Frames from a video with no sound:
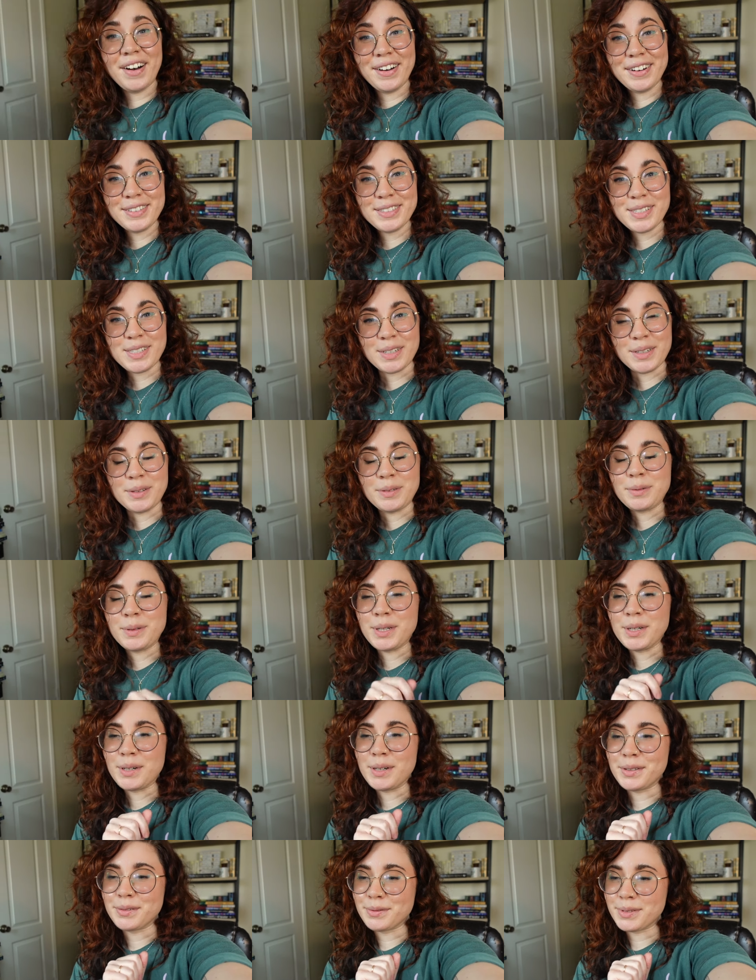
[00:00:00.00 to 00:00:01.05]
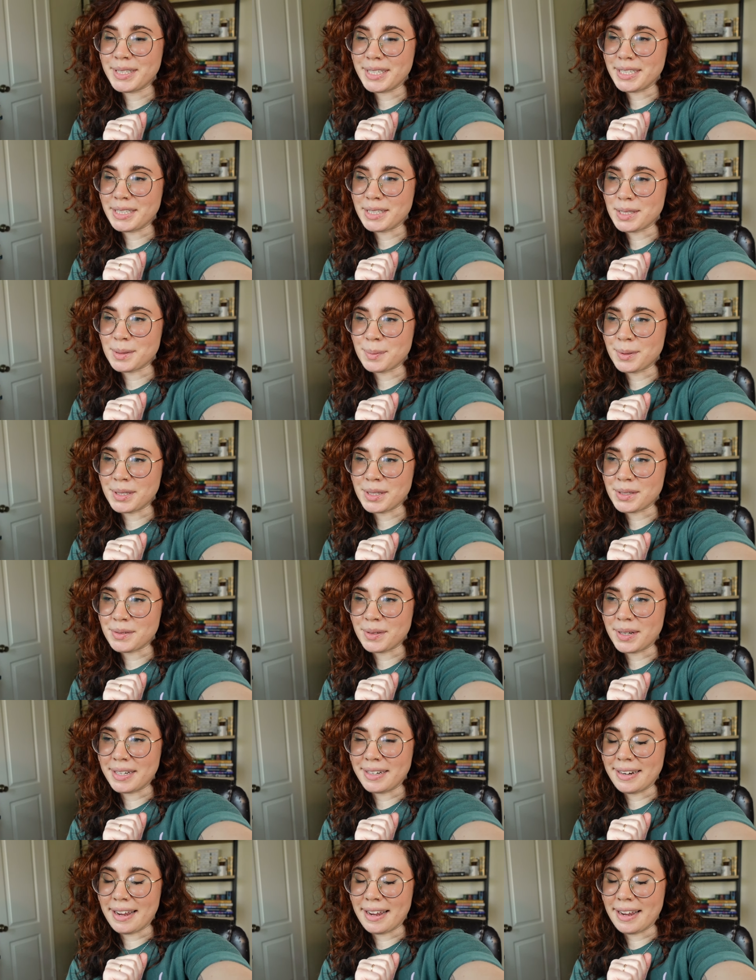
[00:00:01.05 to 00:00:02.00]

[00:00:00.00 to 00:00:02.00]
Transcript: Also, we are on reading sprints right